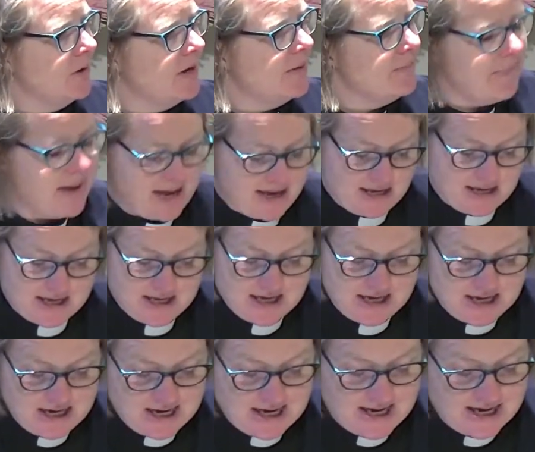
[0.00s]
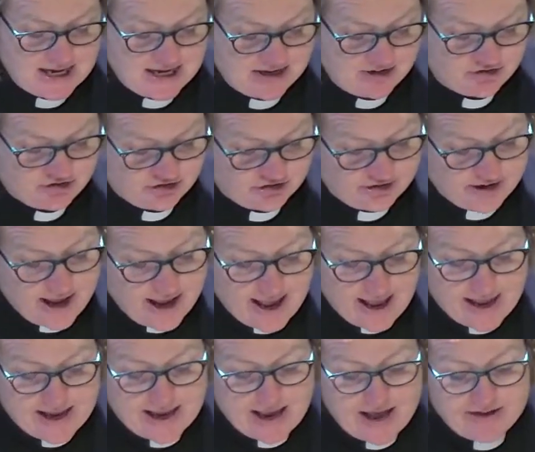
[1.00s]
we make each
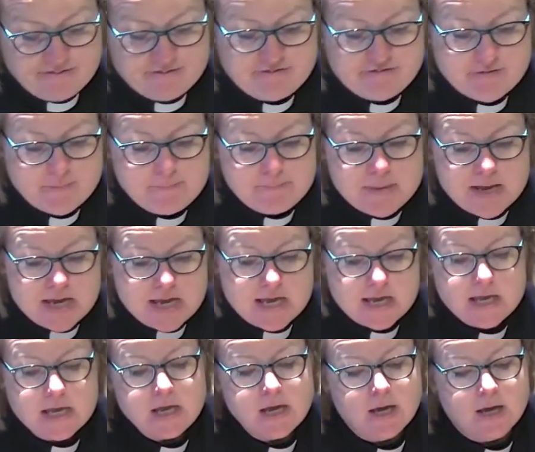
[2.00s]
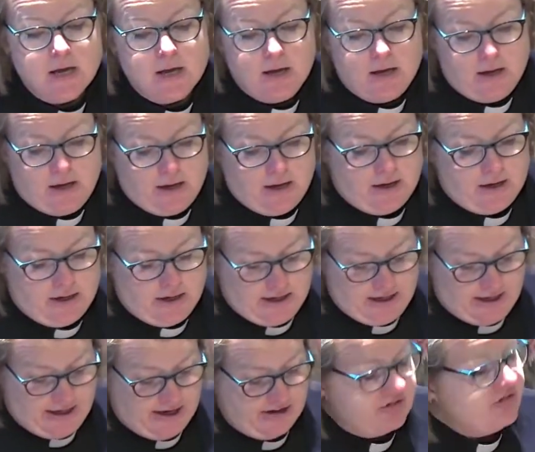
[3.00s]
day. And for me,
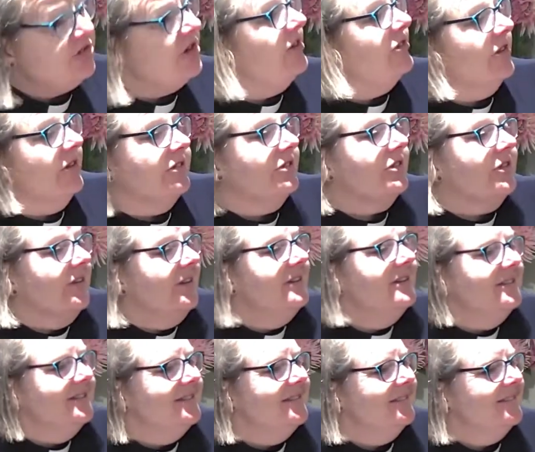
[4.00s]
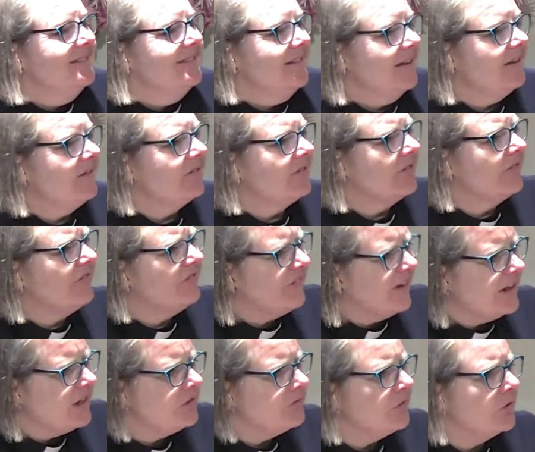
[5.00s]
it's Jesus. It's the
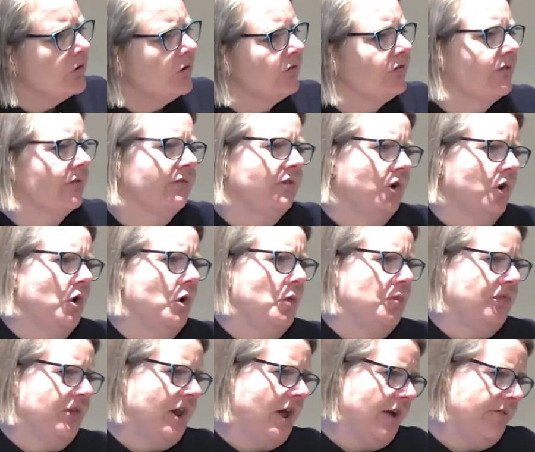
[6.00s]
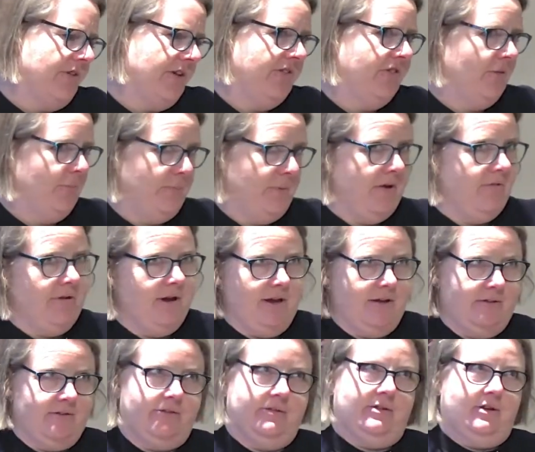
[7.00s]
faithfulness of God that I've
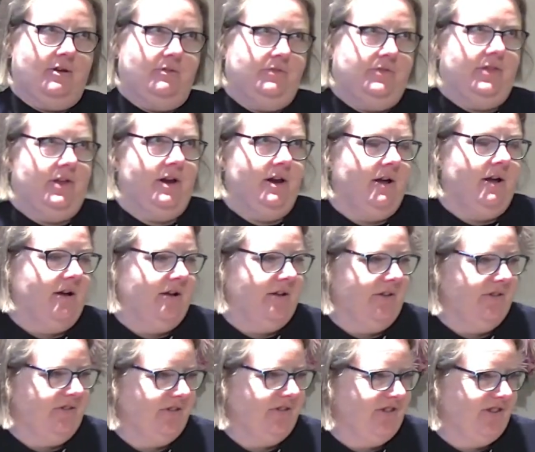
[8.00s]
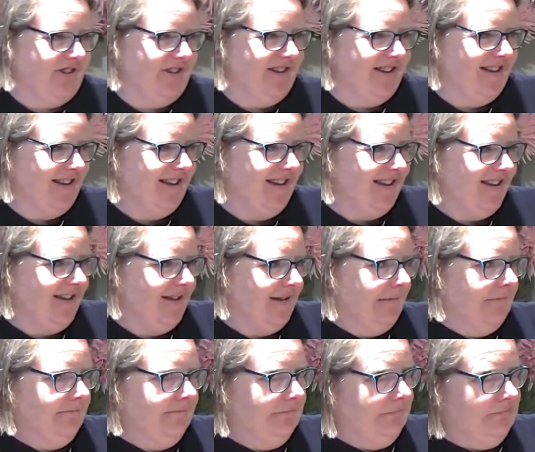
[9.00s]
experienced over the last
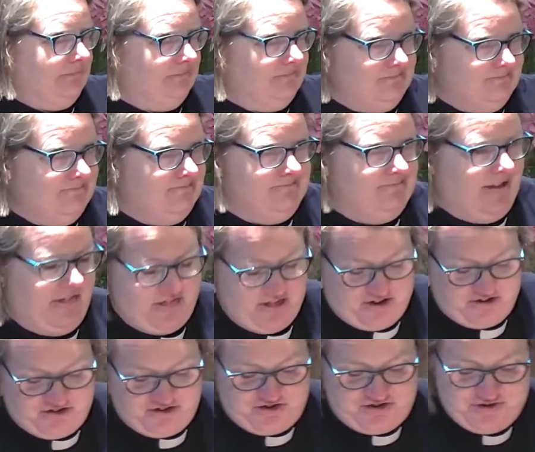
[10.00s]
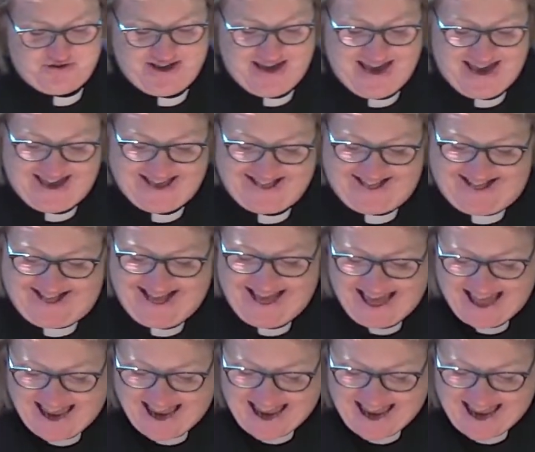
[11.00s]
mm, 32 years